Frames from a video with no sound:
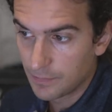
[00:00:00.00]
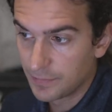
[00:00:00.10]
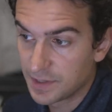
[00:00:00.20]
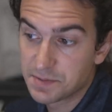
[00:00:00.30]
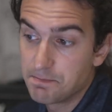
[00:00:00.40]

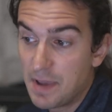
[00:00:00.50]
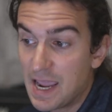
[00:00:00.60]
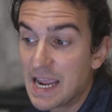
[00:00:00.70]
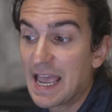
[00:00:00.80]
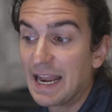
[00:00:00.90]
This
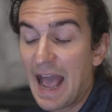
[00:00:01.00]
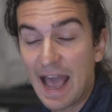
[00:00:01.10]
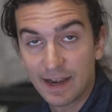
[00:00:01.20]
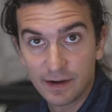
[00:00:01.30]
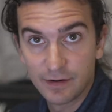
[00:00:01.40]
may get
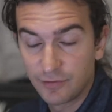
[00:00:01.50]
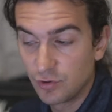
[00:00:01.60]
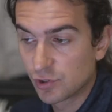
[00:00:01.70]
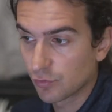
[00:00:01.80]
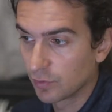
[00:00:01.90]
added in a
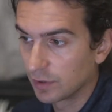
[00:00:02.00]
future